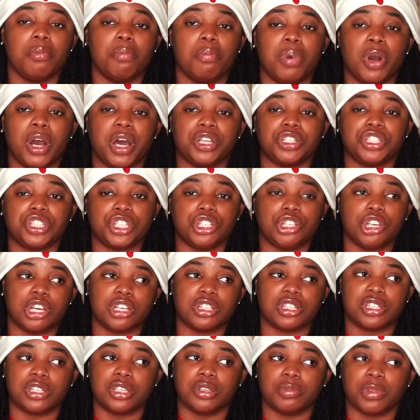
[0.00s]
But she
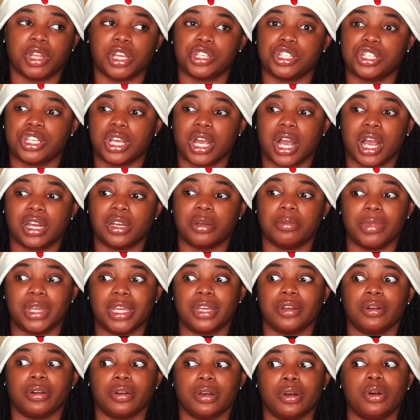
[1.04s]
does seem like she kind of
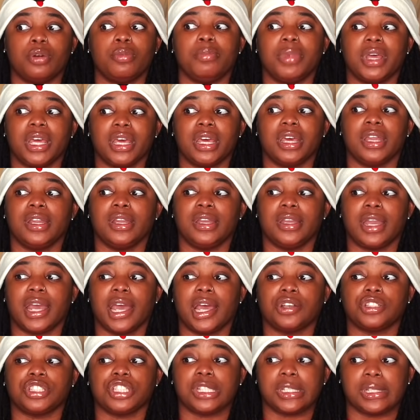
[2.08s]
made her own bed and
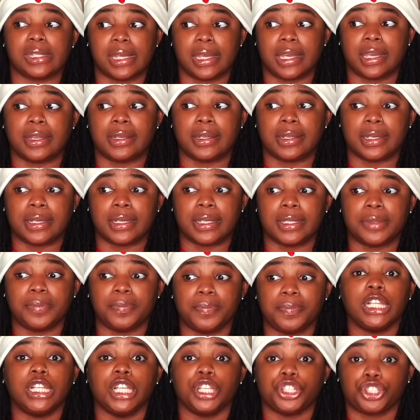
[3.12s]
now she's laying in it.
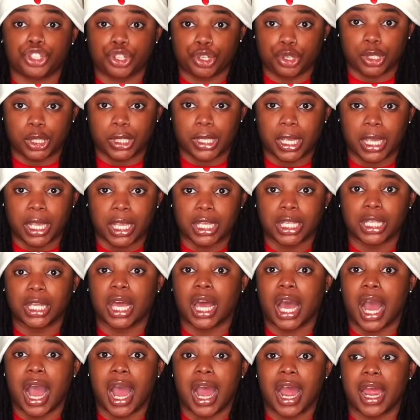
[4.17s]
Literally.
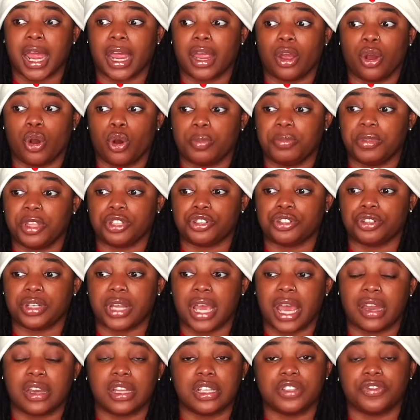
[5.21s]
I hope that your
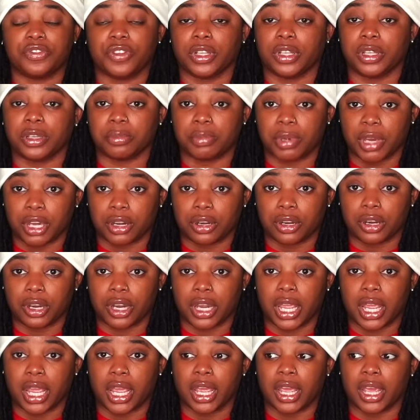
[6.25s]
dad is feeling better,
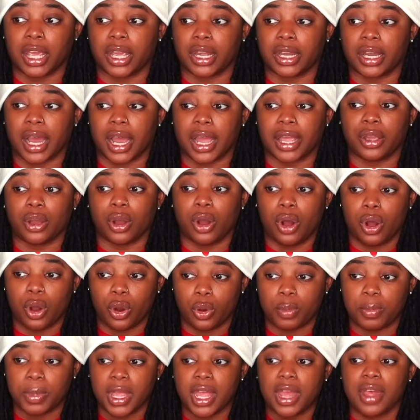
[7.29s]
and I
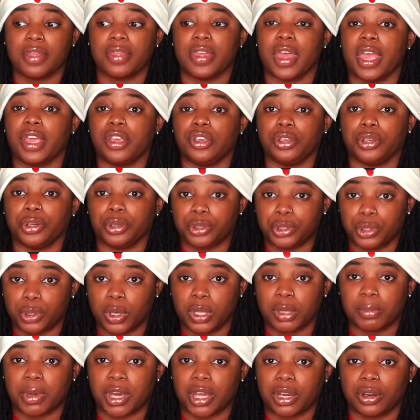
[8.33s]
hope that you're
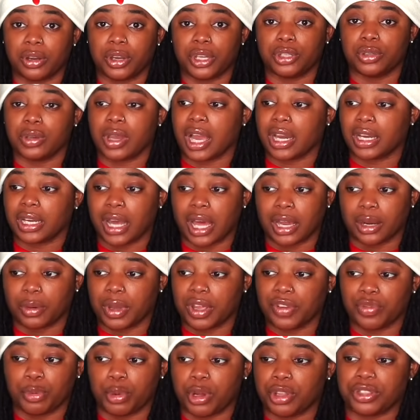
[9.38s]
doing better and you kind of got
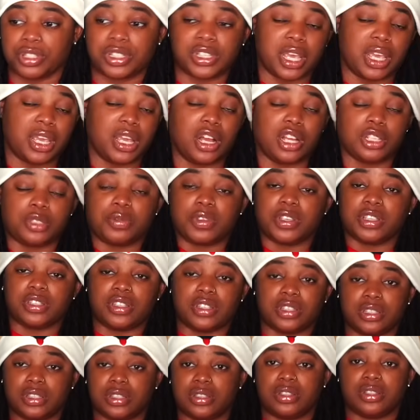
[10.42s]
away from all this chaos, because
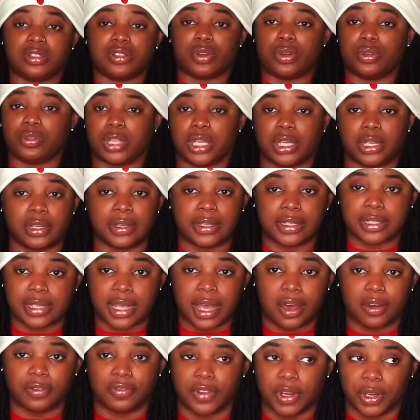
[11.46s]
this whole thing does
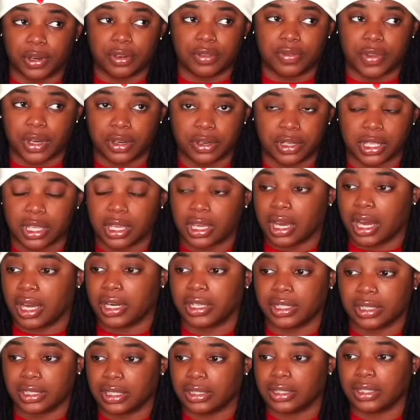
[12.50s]
sound very, very
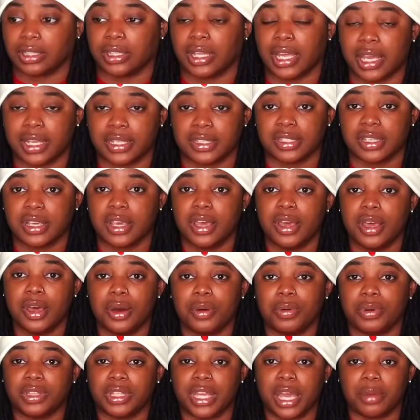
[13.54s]
chaotic nonetheless.
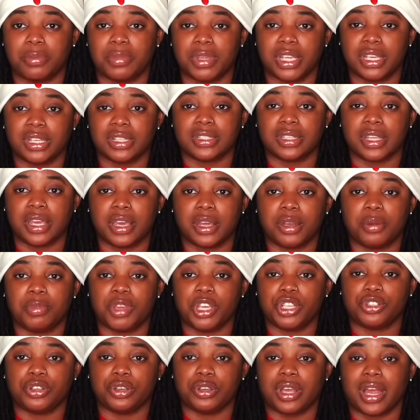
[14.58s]
With that being said,
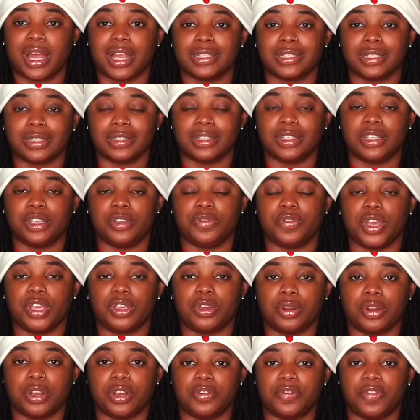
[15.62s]
make sure you guys leave
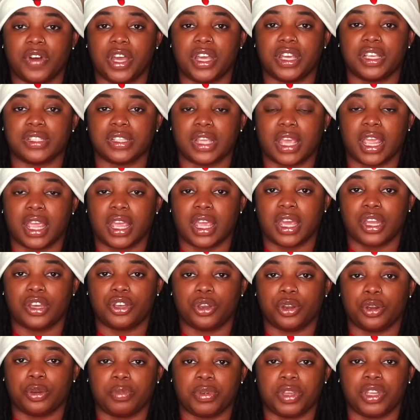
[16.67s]
your advice and
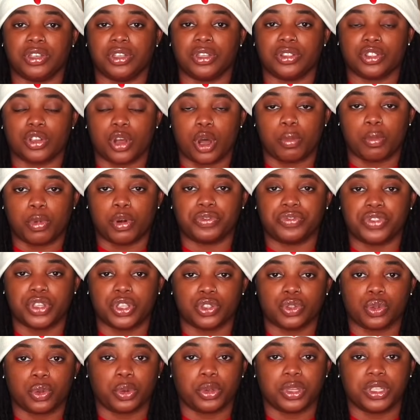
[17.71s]
your opinions on both these
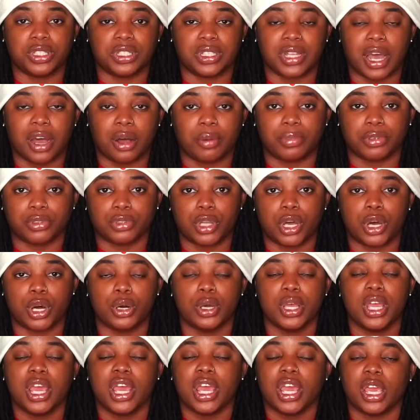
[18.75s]
stories down below.
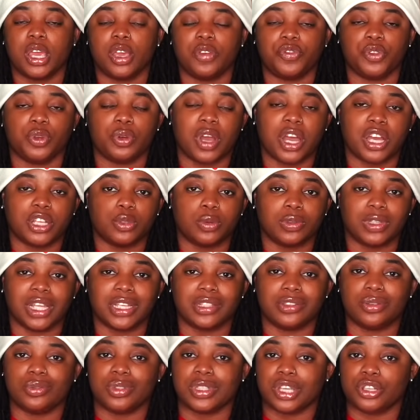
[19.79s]
If you guys would
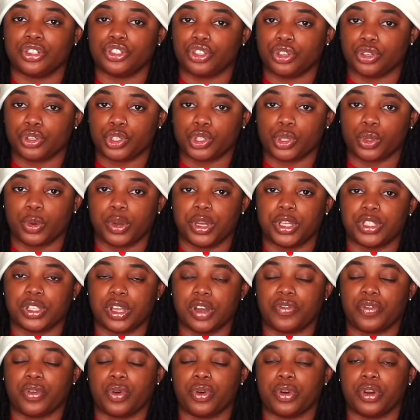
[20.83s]
like to send your stories,
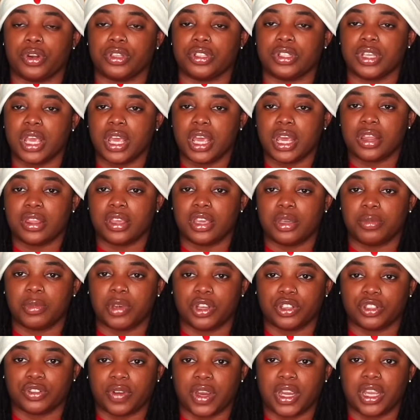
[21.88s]
of course, the
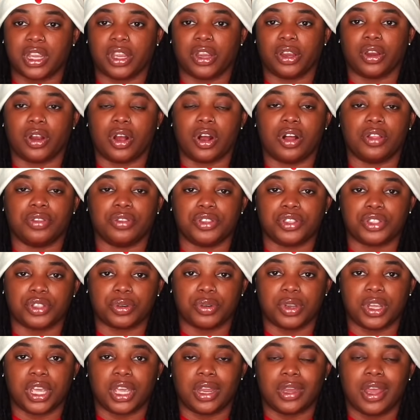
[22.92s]
email is right here on the
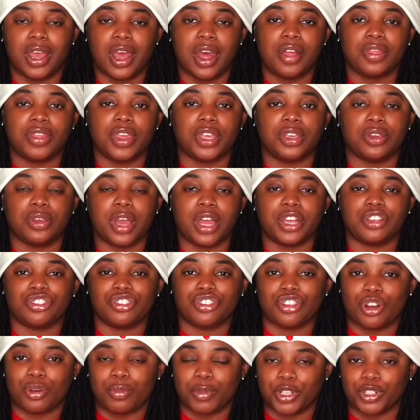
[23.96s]
screen. Thank you guys
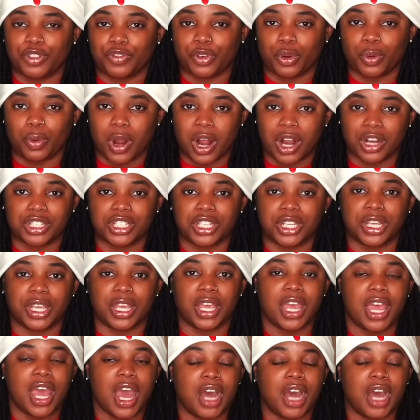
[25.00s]
so much for watching.